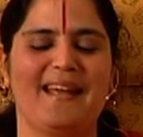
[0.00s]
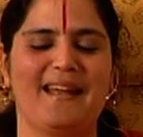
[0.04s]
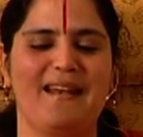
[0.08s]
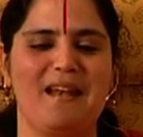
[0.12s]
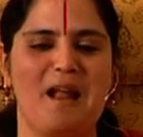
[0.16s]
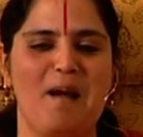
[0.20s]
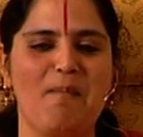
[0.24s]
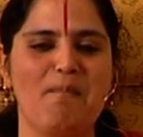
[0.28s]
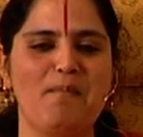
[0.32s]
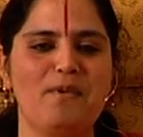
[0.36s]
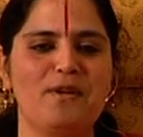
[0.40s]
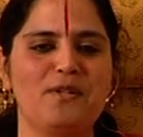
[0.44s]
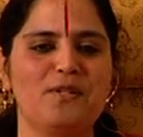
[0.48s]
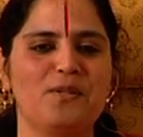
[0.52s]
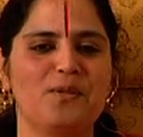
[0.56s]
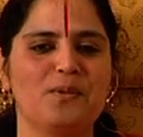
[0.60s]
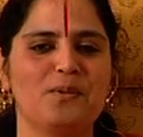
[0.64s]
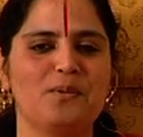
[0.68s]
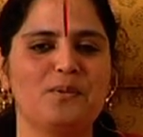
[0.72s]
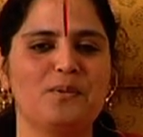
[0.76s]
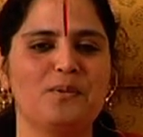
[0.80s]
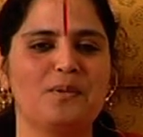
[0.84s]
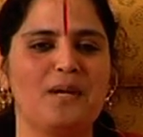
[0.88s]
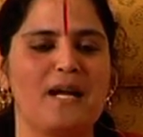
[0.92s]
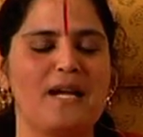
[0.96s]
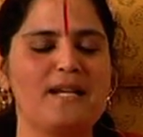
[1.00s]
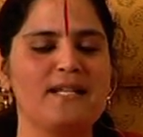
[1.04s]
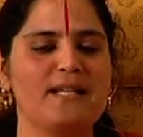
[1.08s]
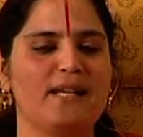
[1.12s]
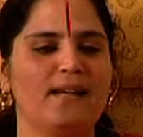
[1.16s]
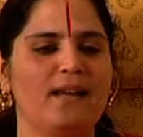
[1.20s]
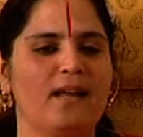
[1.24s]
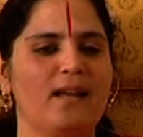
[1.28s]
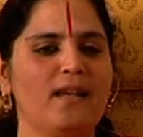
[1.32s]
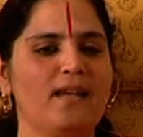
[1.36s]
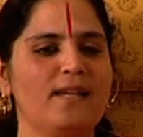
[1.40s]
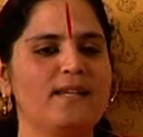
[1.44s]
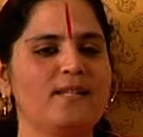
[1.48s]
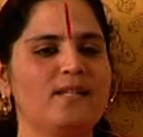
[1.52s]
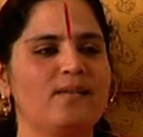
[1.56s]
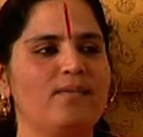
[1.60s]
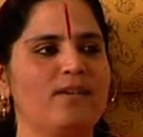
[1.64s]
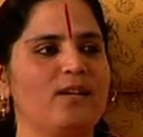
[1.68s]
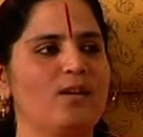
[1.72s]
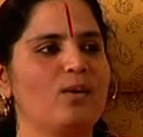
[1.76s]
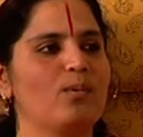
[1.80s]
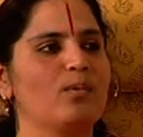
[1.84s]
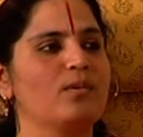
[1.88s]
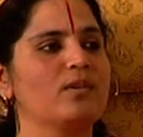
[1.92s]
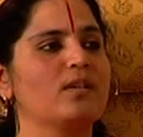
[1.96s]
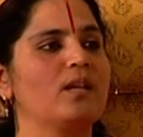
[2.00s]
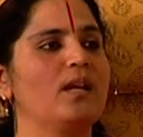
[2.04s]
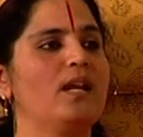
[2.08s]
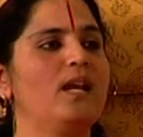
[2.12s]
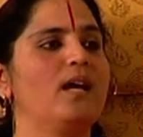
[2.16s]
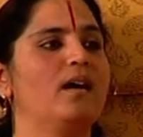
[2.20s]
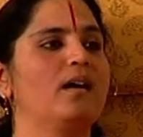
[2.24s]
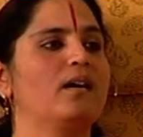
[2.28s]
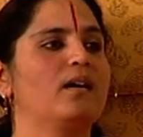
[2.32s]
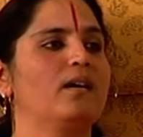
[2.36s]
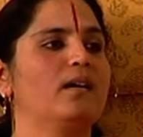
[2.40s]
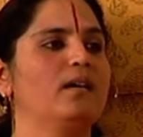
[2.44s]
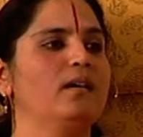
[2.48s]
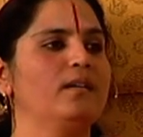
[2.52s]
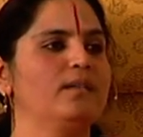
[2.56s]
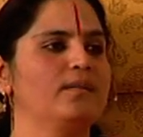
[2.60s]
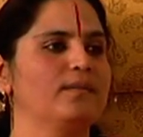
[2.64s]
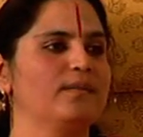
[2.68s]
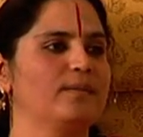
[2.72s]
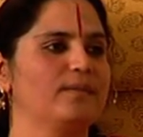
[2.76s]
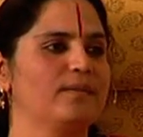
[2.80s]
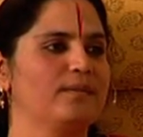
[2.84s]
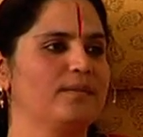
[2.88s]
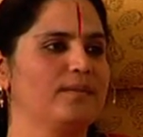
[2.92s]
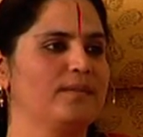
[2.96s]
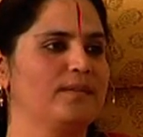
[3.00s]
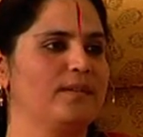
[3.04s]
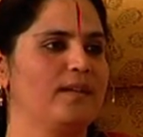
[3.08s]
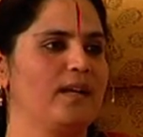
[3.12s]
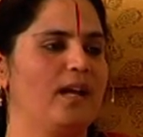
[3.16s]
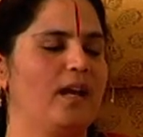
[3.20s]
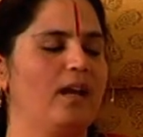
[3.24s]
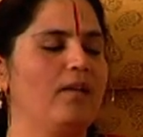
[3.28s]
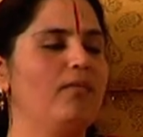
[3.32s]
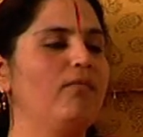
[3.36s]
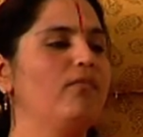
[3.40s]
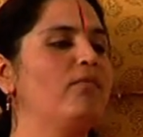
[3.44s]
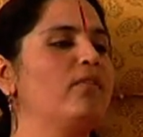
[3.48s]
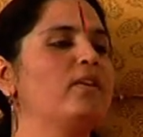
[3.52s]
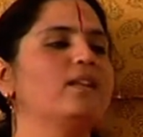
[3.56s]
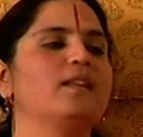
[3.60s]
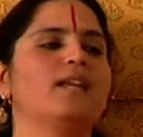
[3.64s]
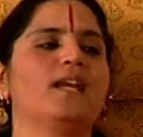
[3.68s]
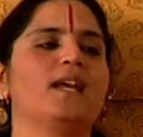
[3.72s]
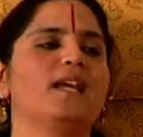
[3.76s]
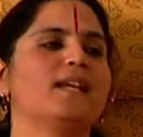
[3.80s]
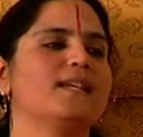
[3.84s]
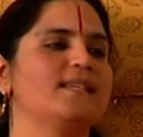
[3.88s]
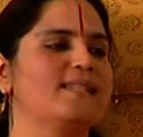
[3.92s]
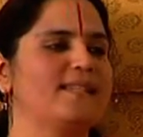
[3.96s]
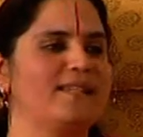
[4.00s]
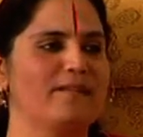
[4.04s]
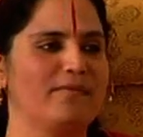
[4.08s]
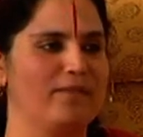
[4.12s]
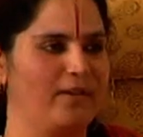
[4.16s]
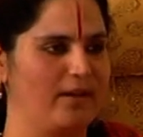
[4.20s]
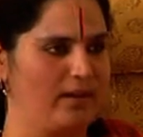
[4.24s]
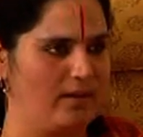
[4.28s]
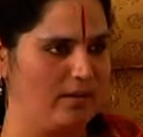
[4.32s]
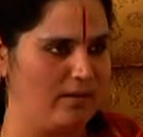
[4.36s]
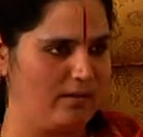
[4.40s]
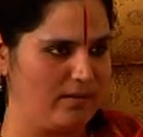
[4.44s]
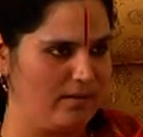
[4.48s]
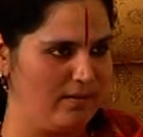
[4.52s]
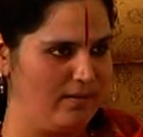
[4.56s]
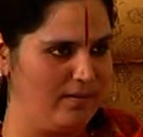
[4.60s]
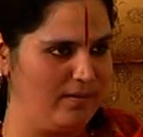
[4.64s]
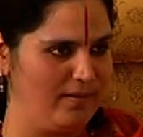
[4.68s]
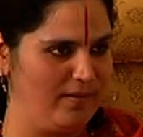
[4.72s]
Number two, until unless we don't learn, everything is difficult.